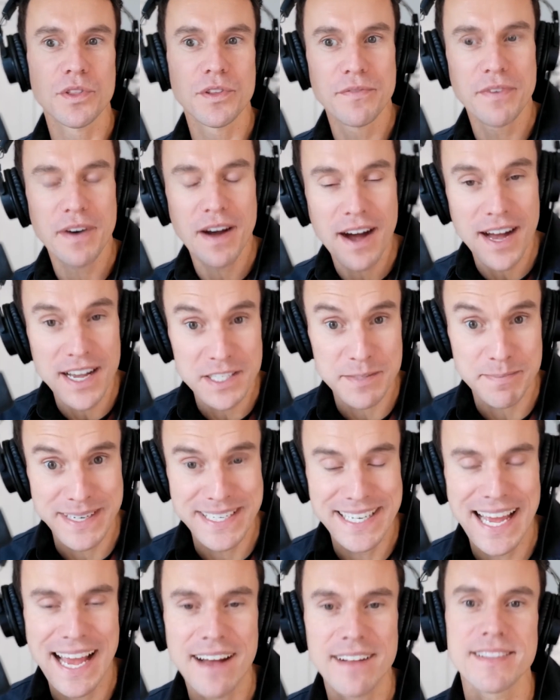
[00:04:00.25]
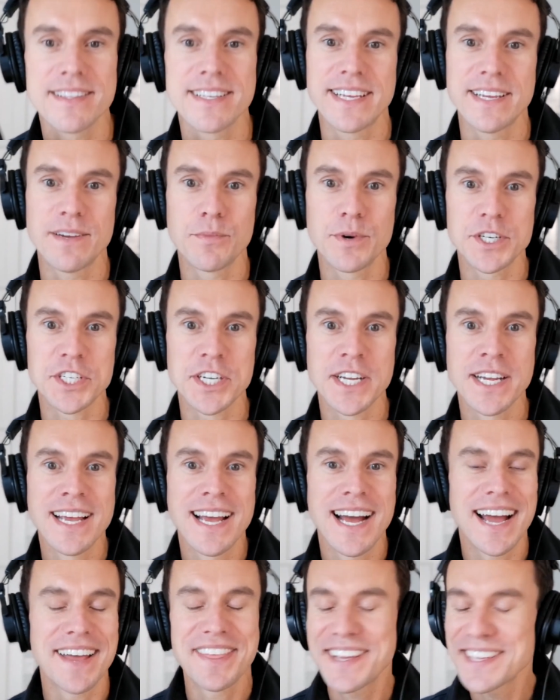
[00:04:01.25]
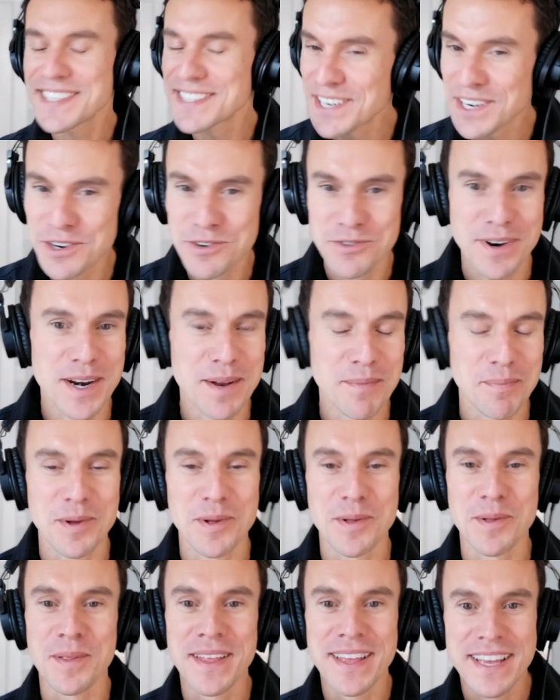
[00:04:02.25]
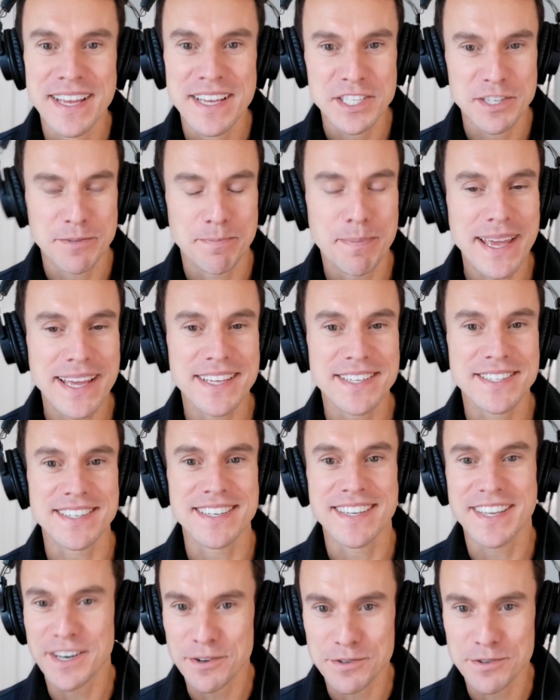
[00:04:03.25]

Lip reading: of hospitality, which I think is an incredible space,